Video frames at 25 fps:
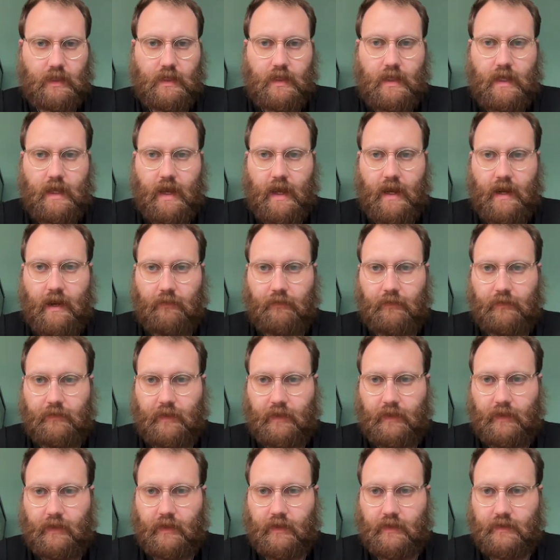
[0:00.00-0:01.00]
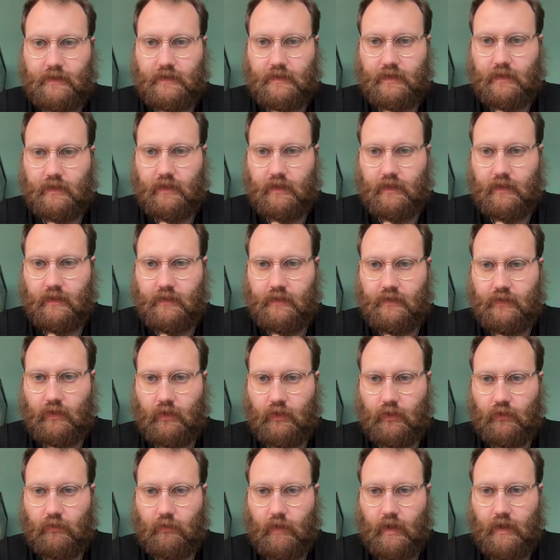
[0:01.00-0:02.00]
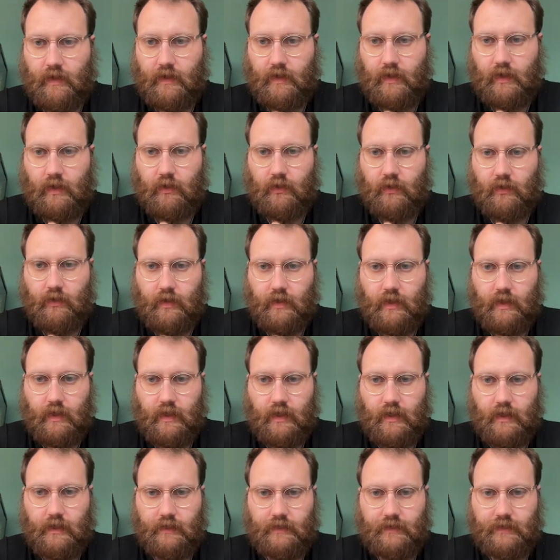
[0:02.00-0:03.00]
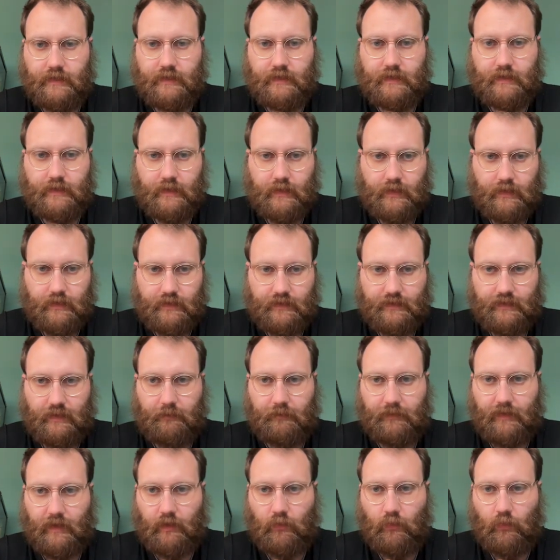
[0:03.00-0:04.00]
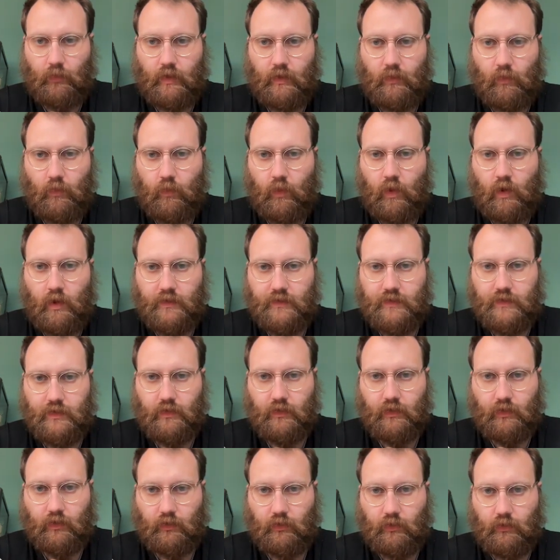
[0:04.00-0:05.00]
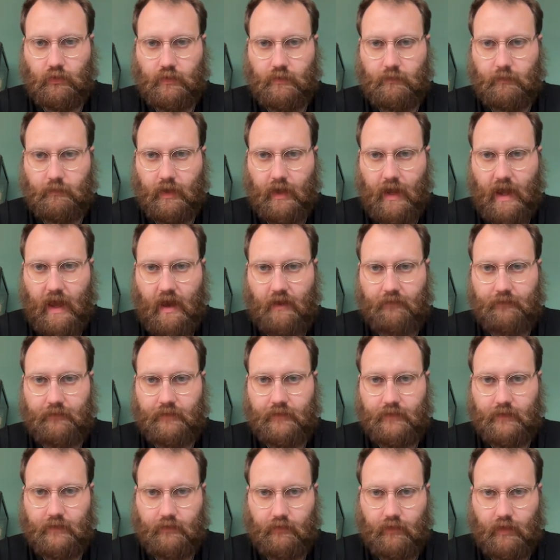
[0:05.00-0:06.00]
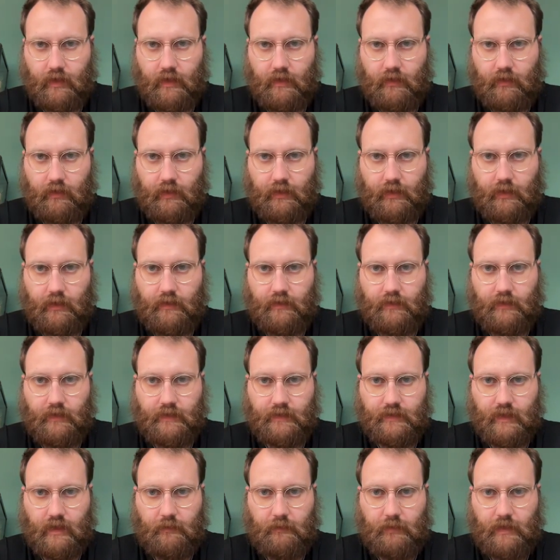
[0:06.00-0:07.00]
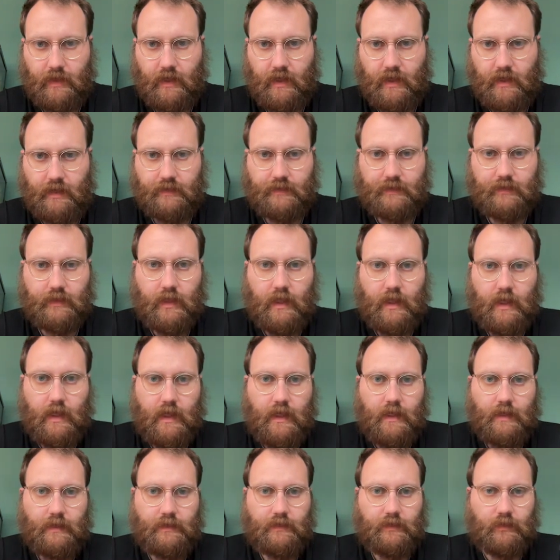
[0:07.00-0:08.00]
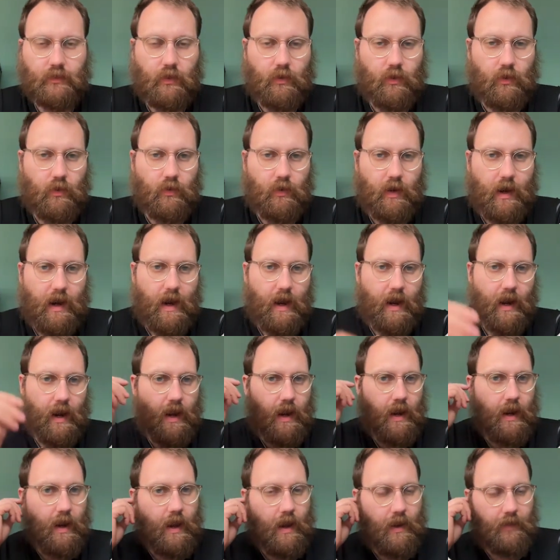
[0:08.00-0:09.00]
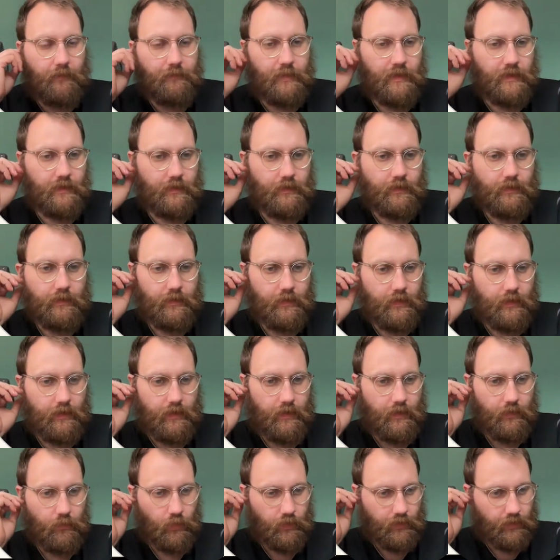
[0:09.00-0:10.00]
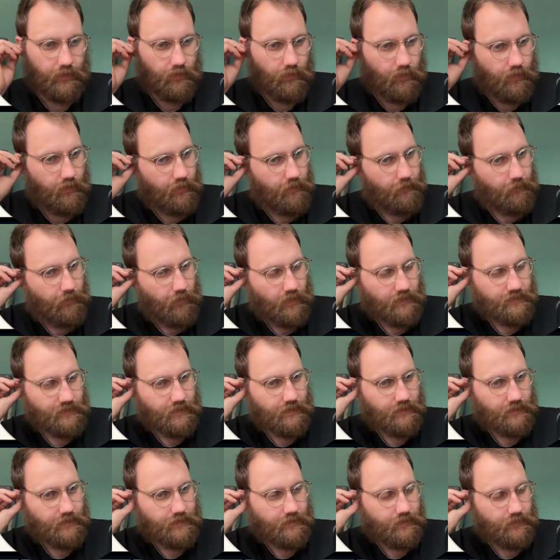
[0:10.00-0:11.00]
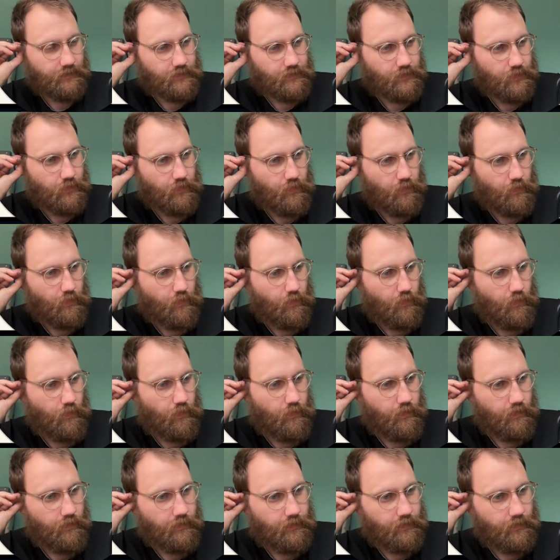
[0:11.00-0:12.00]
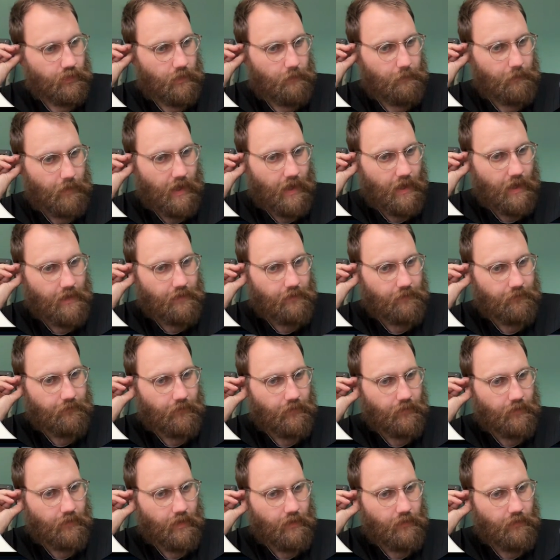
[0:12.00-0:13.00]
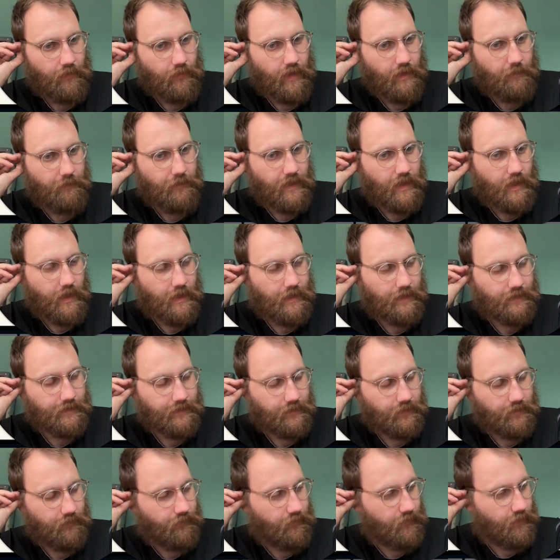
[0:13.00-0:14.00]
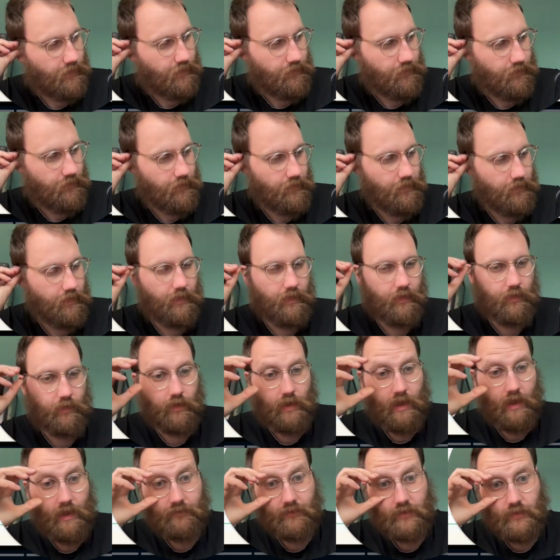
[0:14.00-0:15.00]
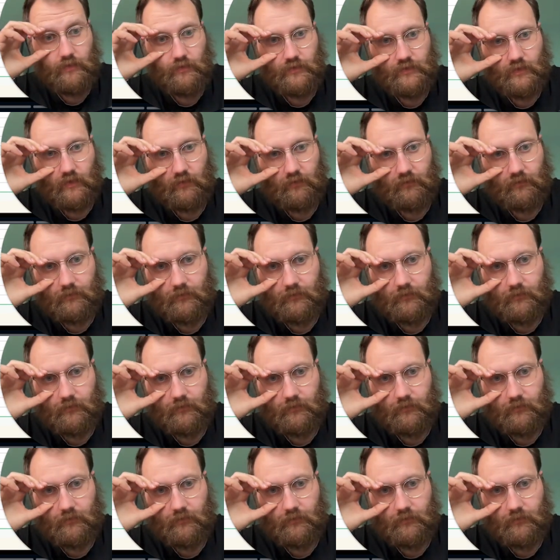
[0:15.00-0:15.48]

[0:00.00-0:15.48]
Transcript: And everything that is in dark red here is something we want to include but haven't, right? Like in these APIs. So I have been working on a process to combine different other APIs and different other avenues of